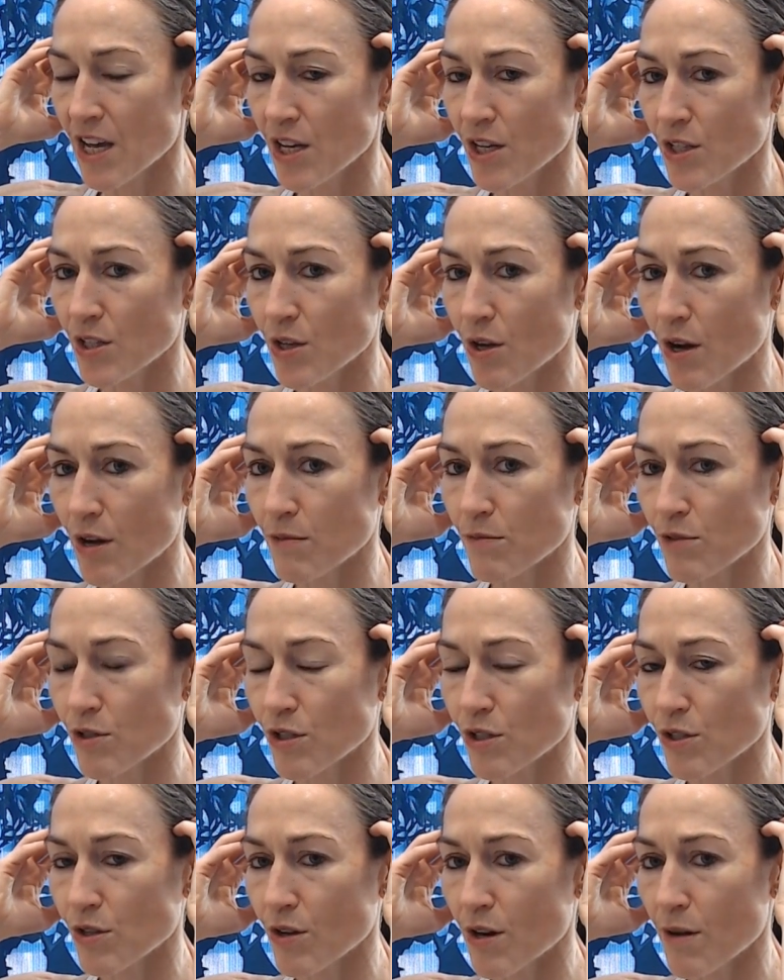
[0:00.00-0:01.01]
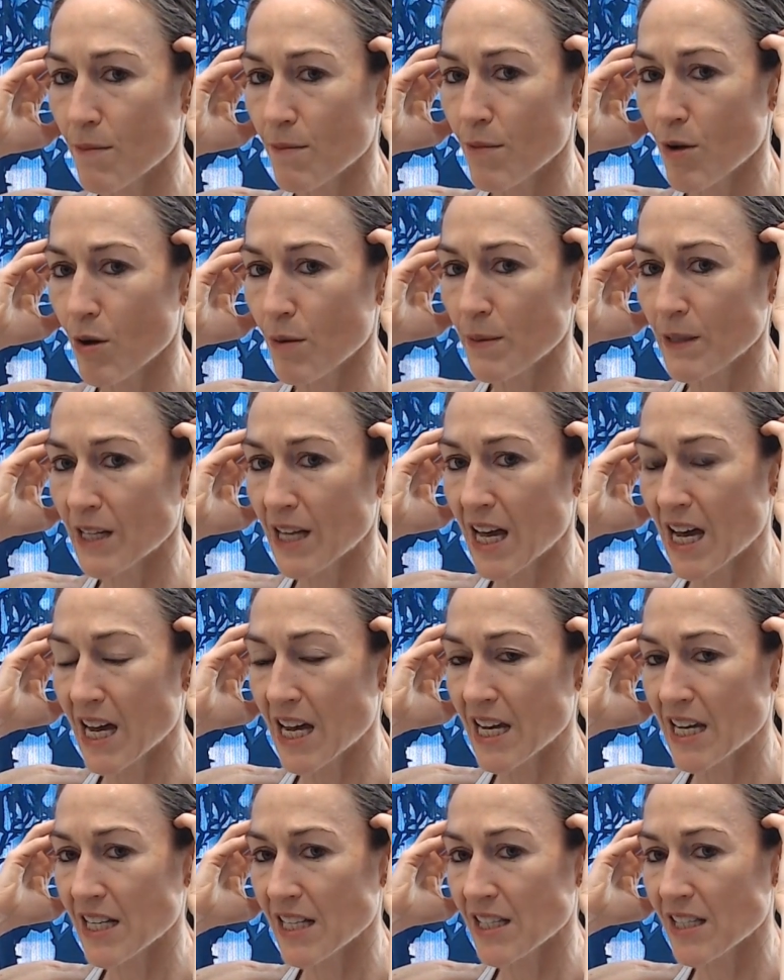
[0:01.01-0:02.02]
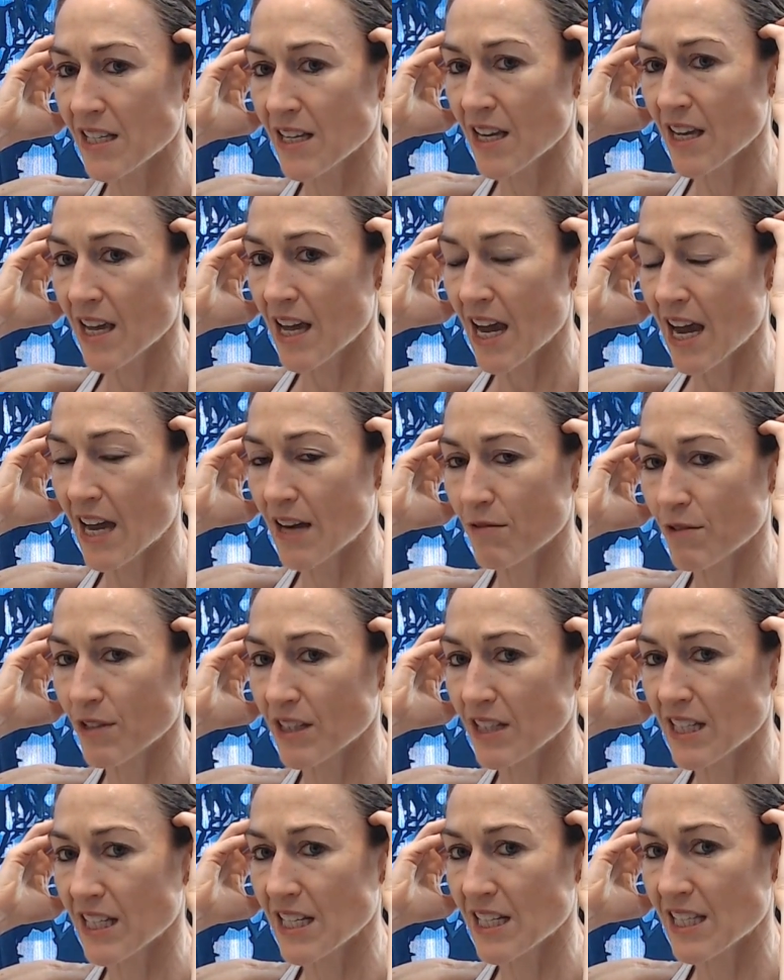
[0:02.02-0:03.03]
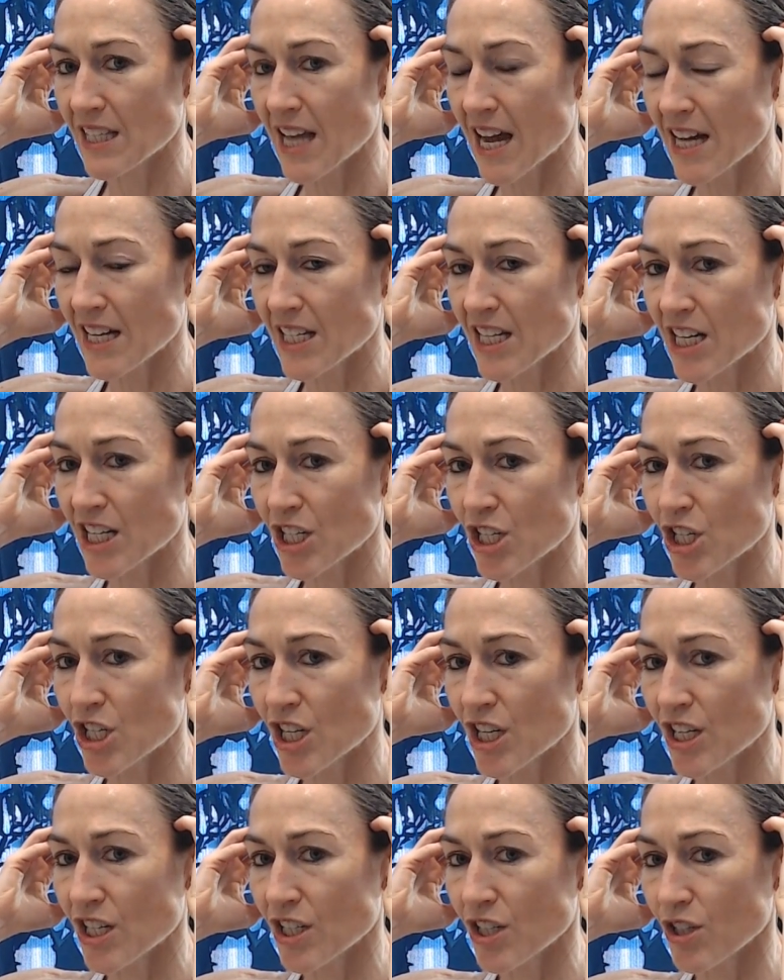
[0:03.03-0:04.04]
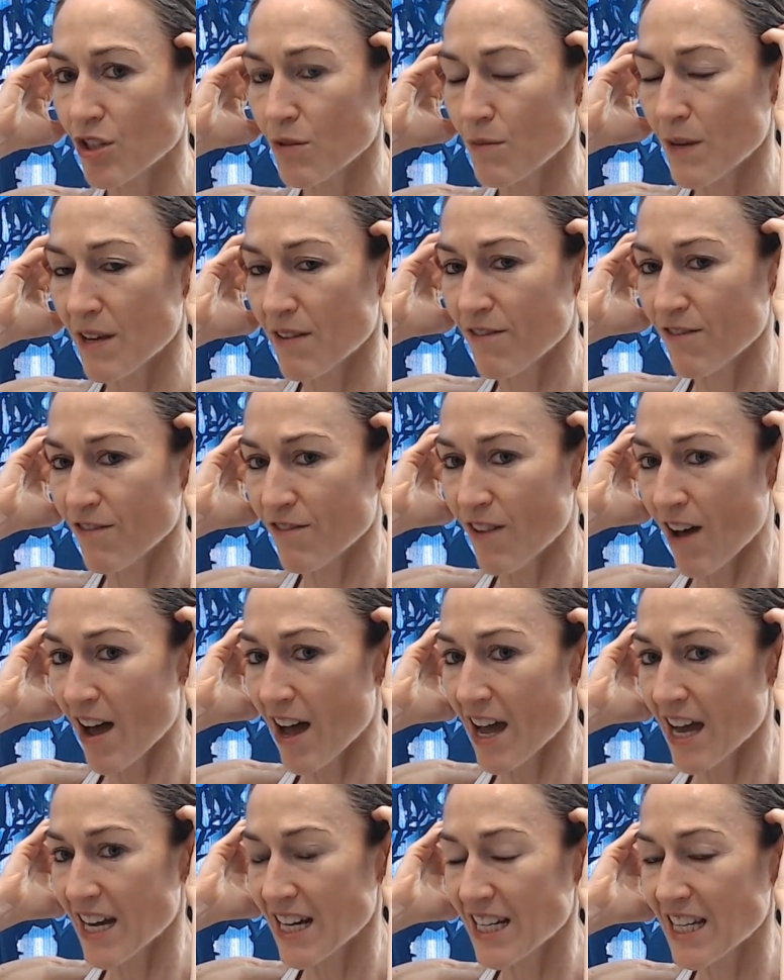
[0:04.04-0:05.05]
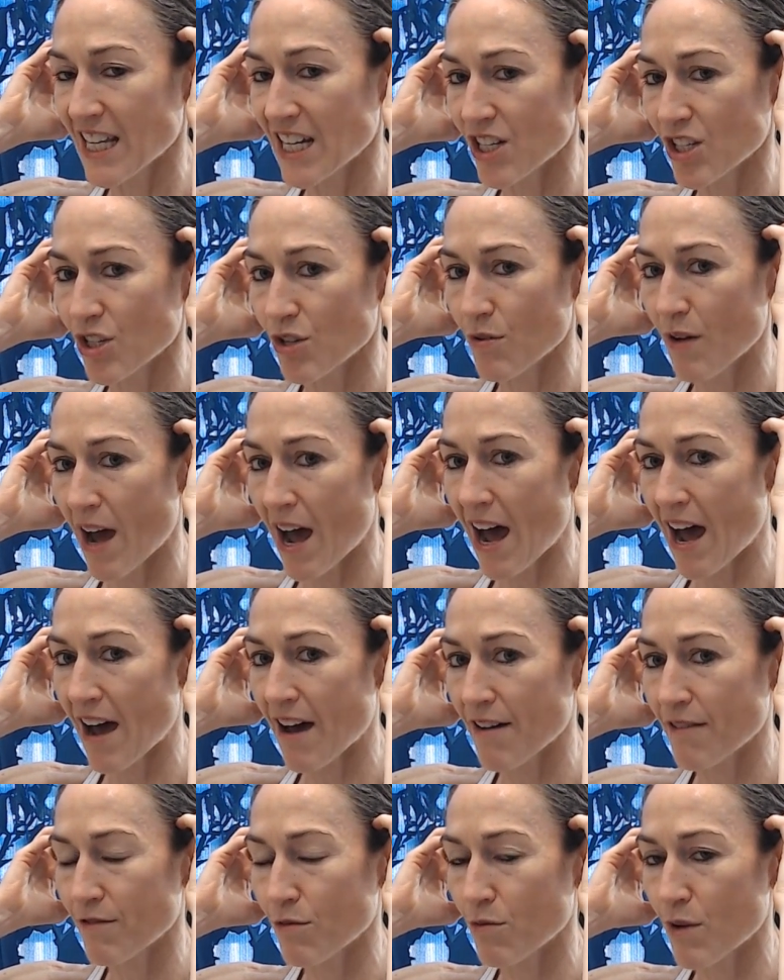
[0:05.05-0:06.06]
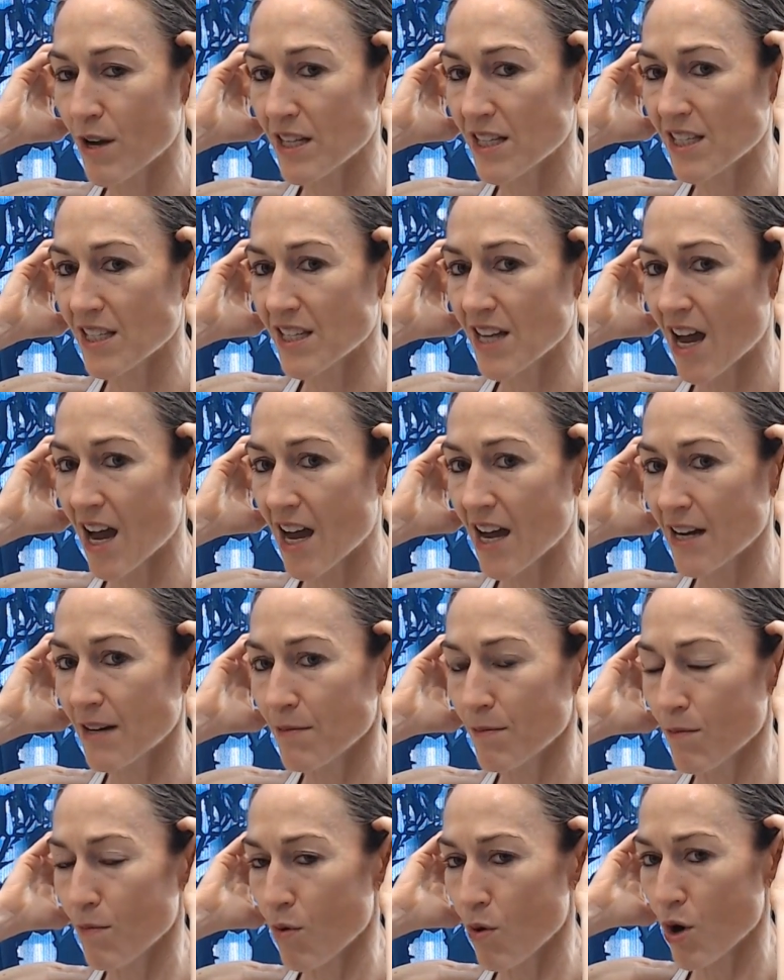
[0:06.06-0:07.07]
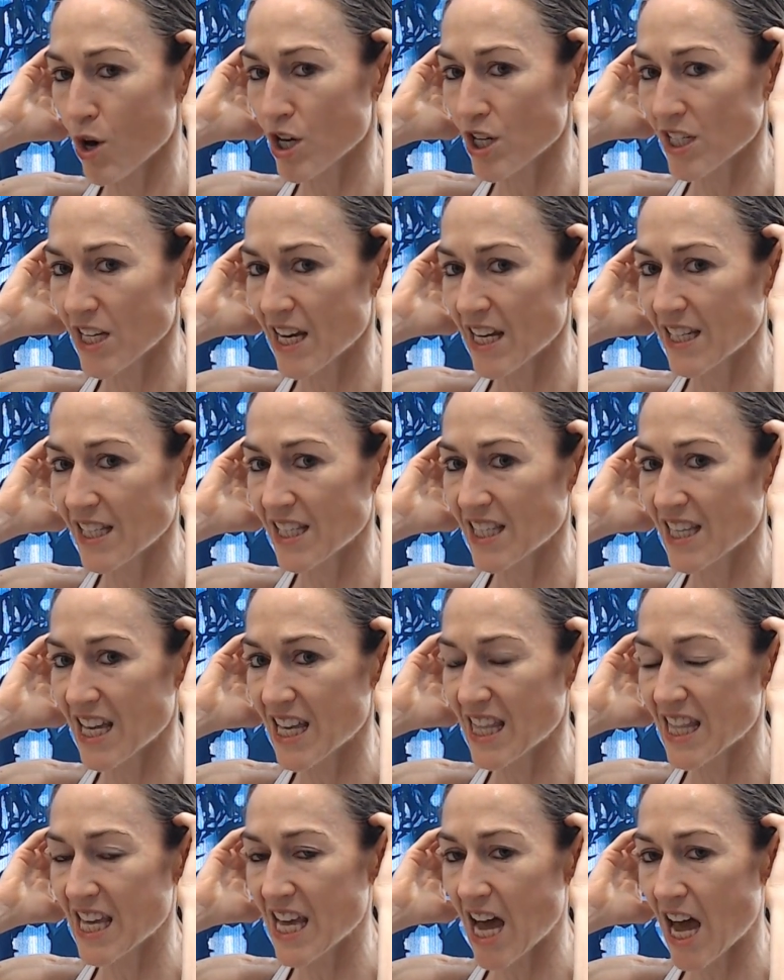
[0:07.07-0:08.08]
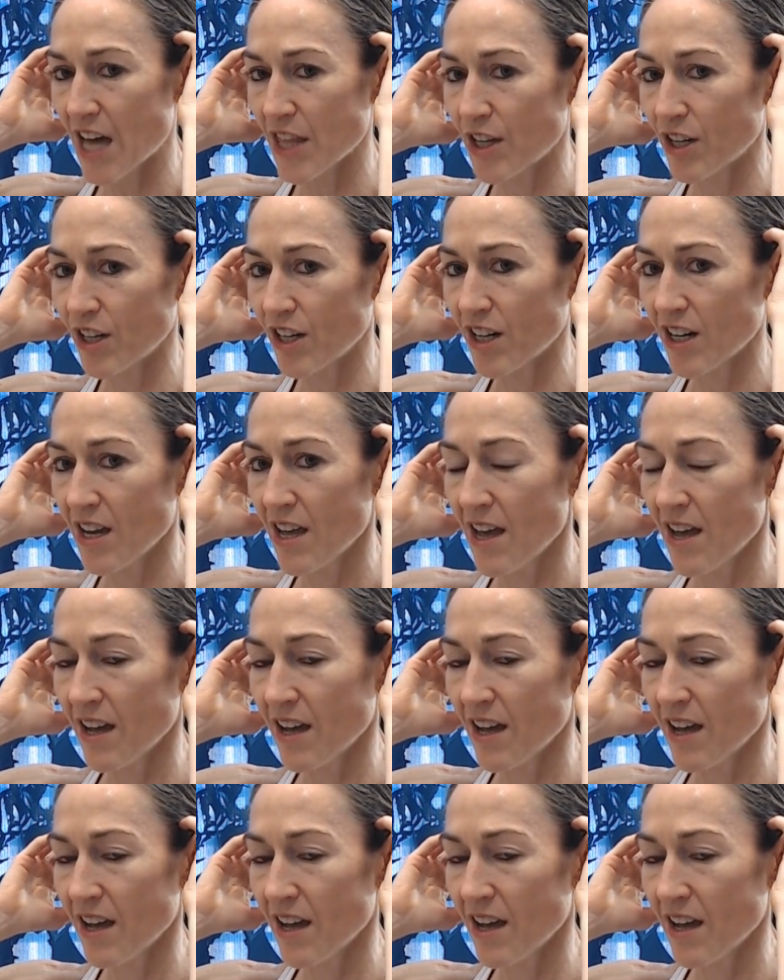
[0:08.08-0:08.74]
So I'm just going to mobilize and release that tension. You may find that you have one side more tense than the other.